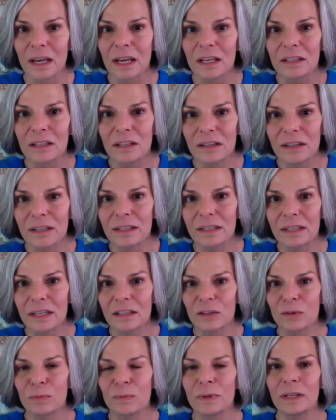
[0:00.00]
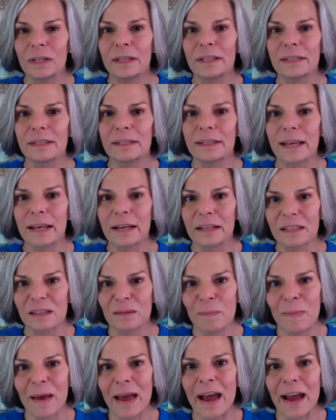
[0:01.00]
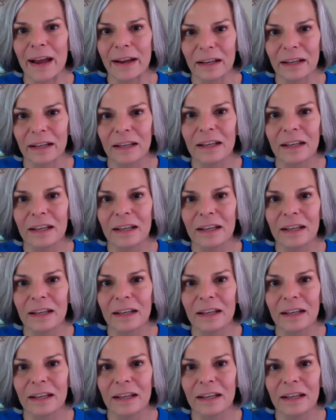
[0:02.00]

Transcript: So this has really set us back